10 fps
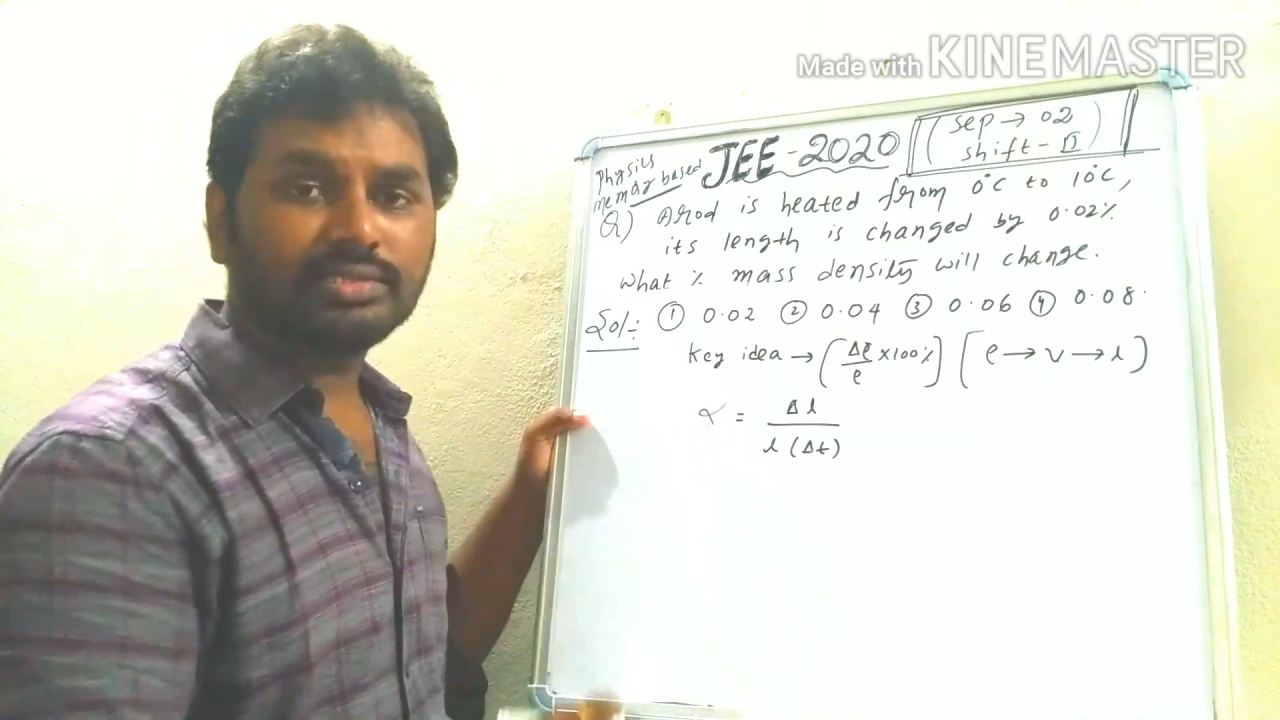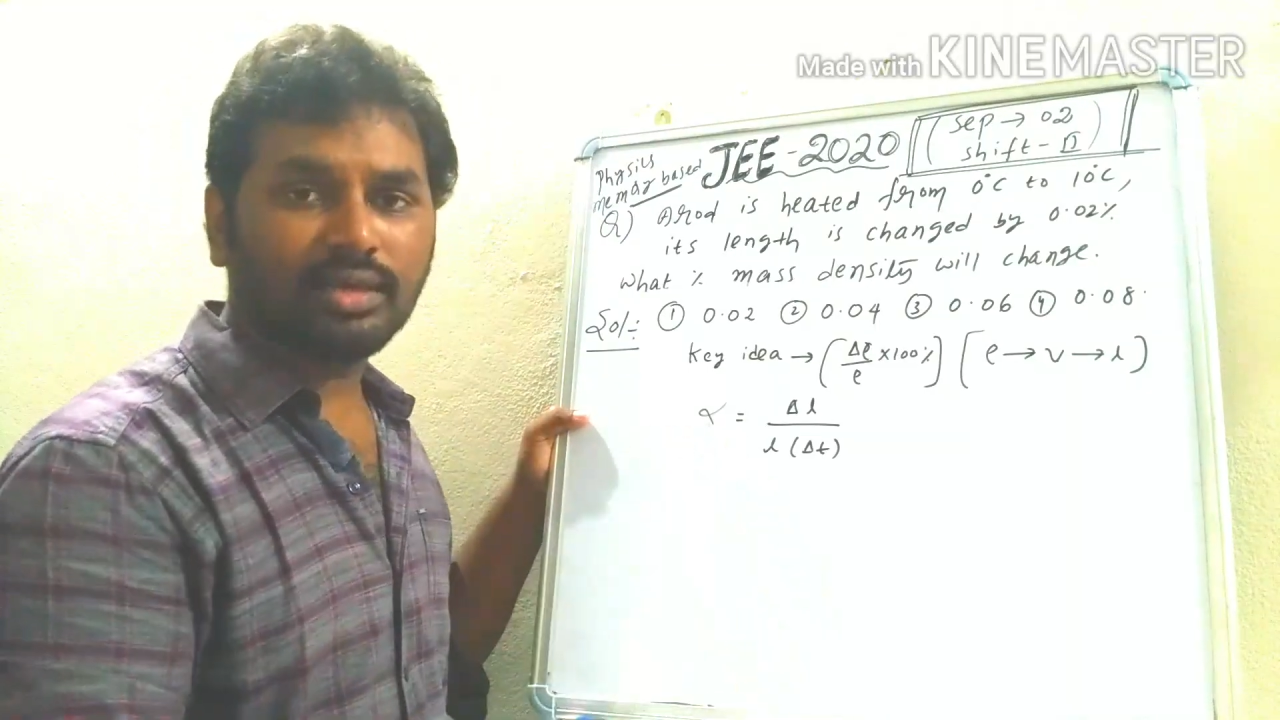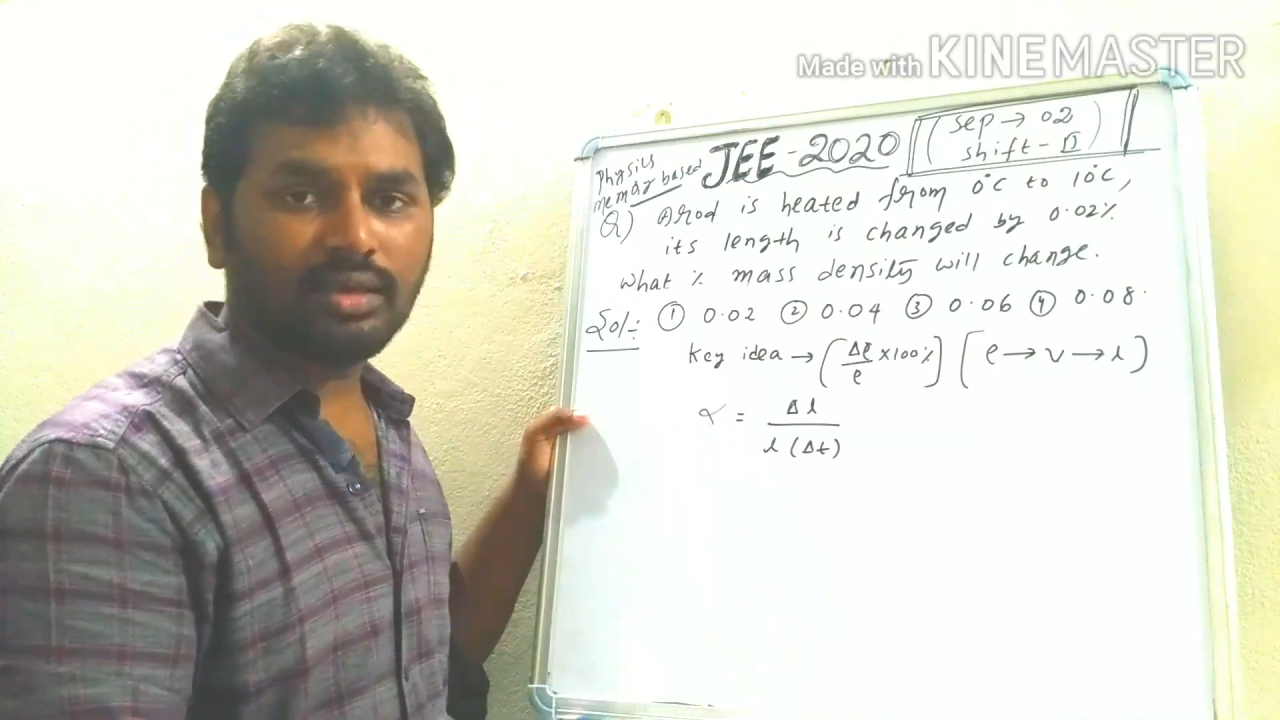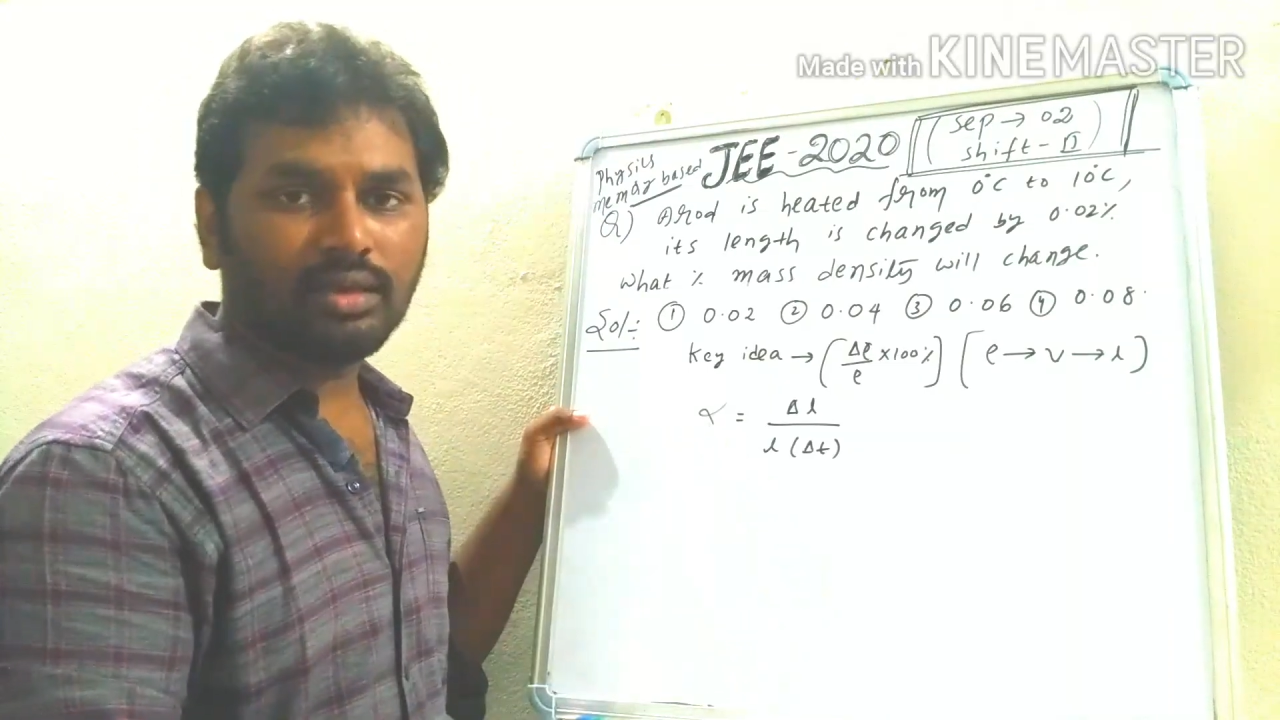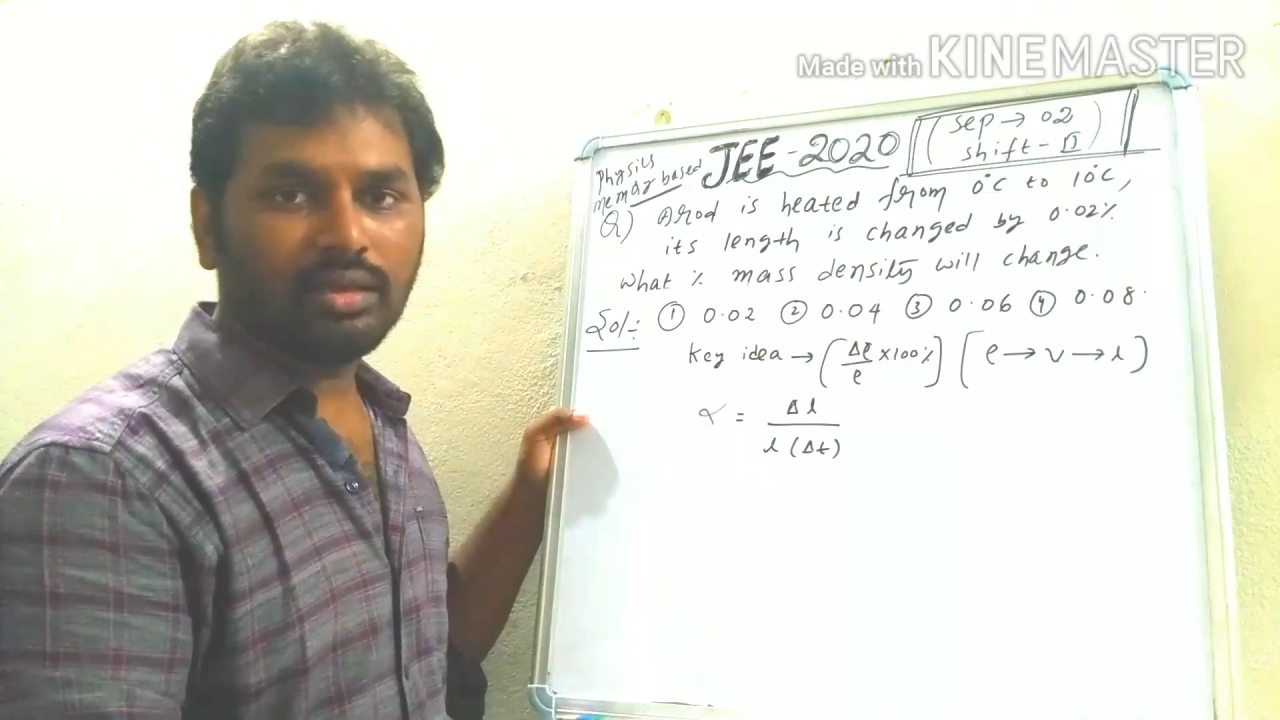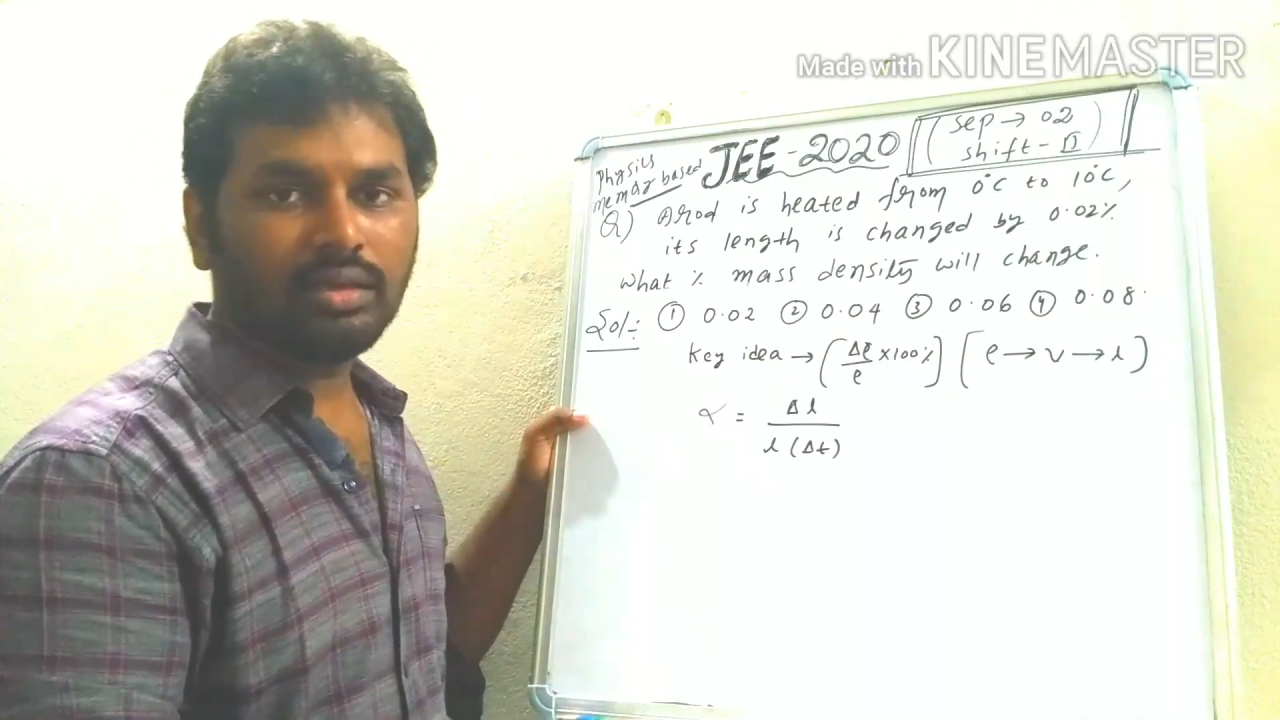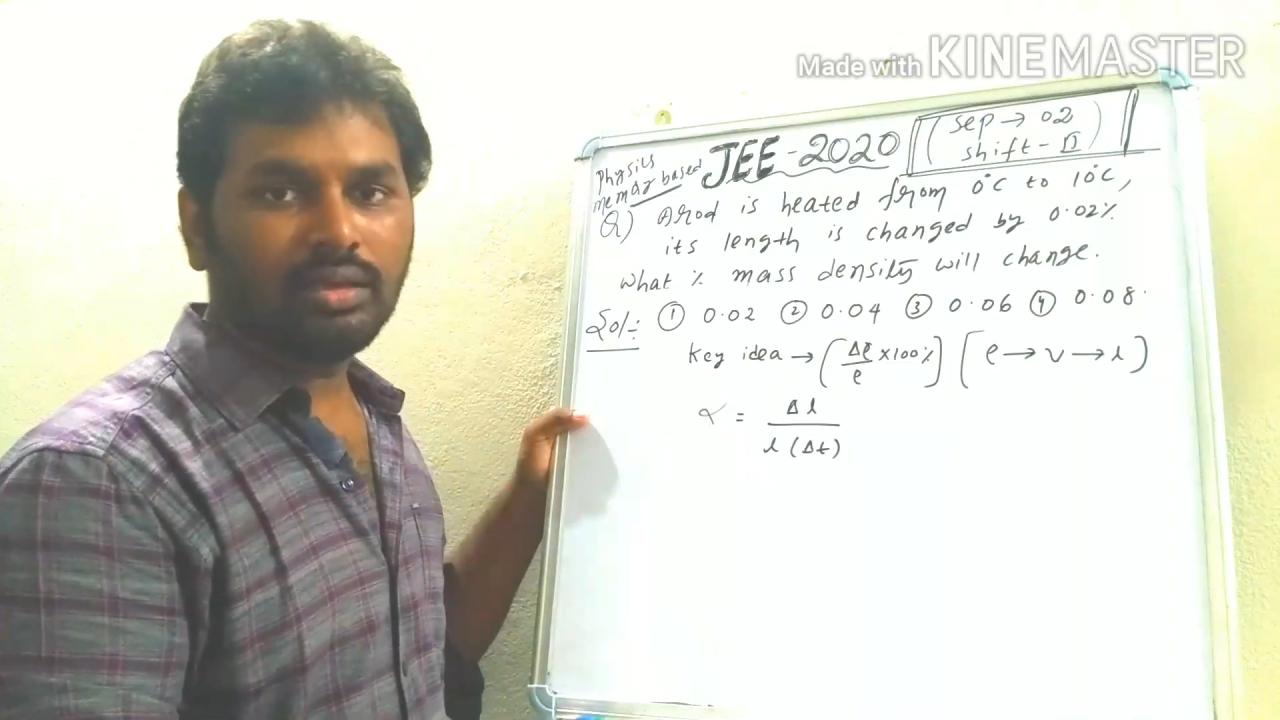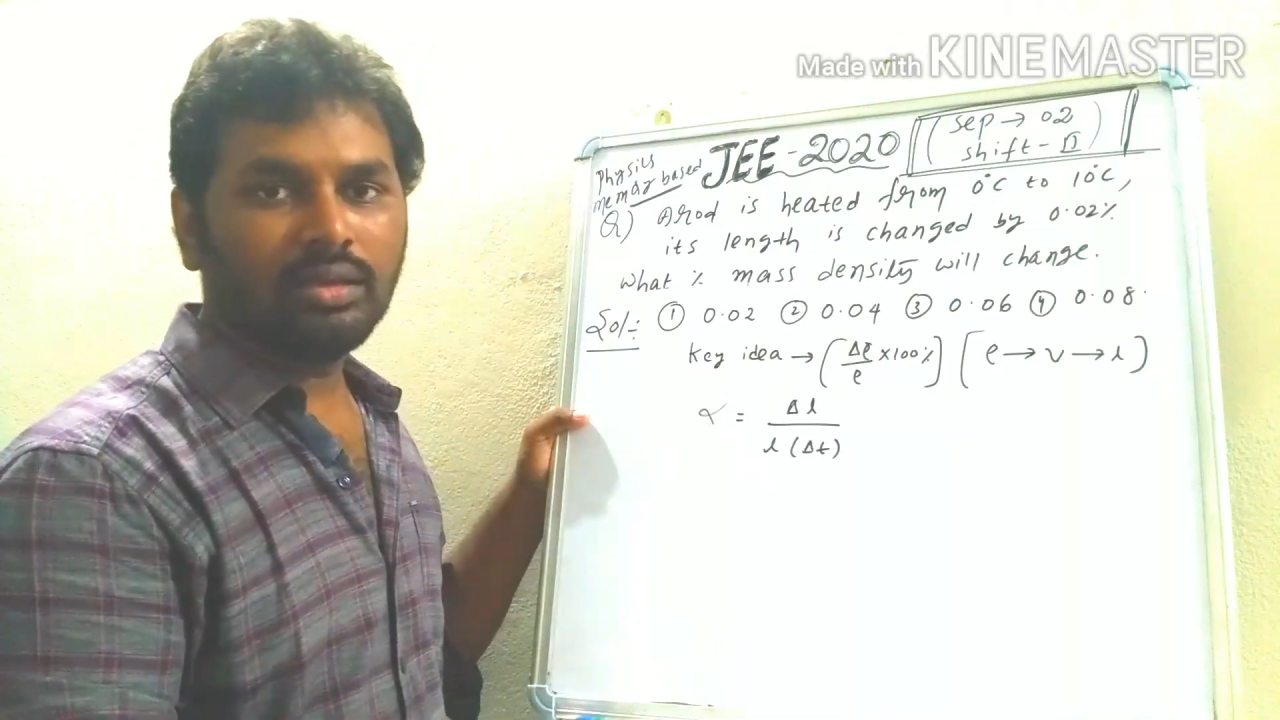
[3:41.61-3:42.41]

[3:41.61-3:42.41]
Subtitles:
the